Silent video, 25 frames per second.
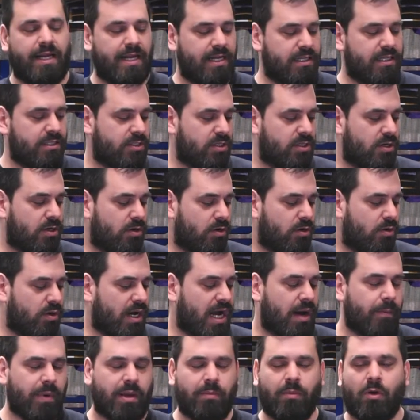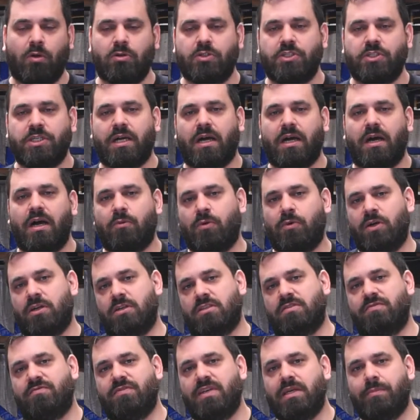And so how many volts you got, whether
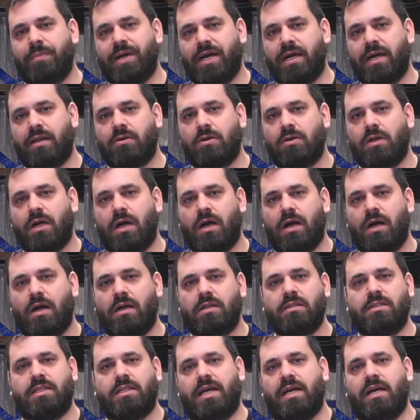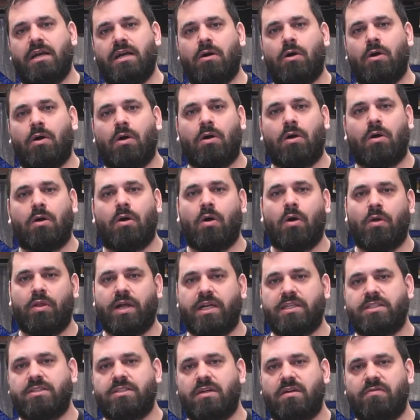it's V-band or not, AR, all
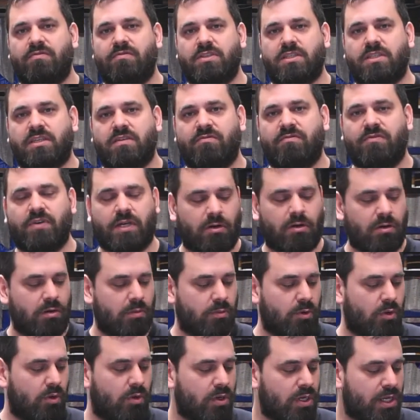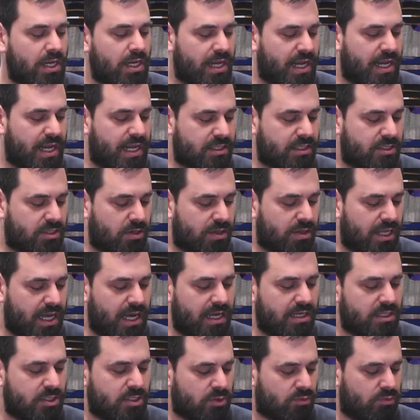that stuff is configurable. And so
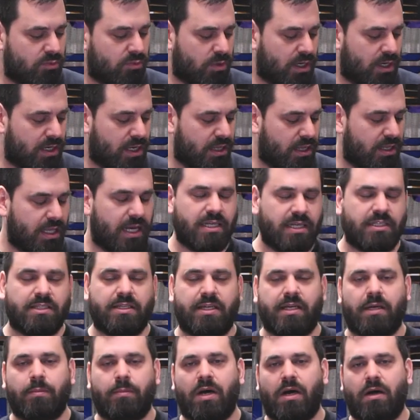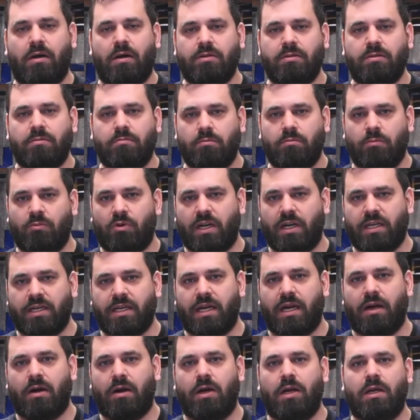that is another nice thing about running
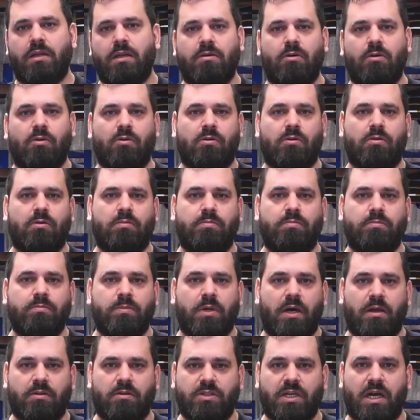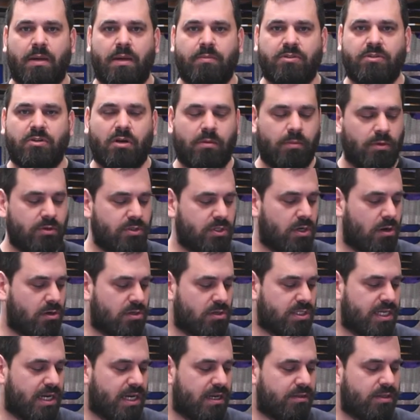Garrett or other type of
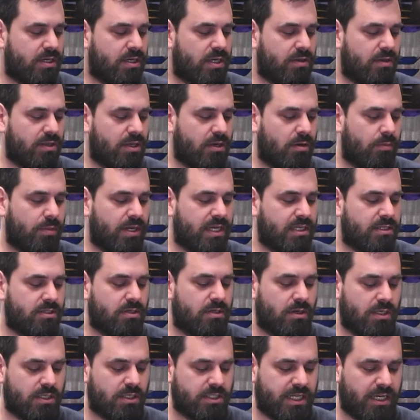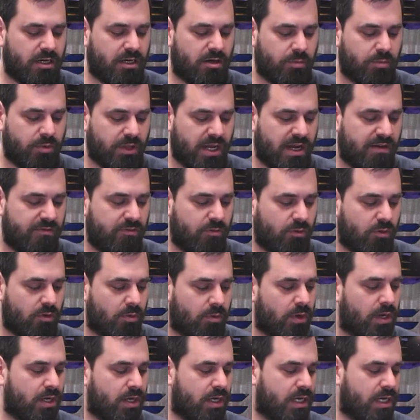turbochargers out there that are based on a standard platform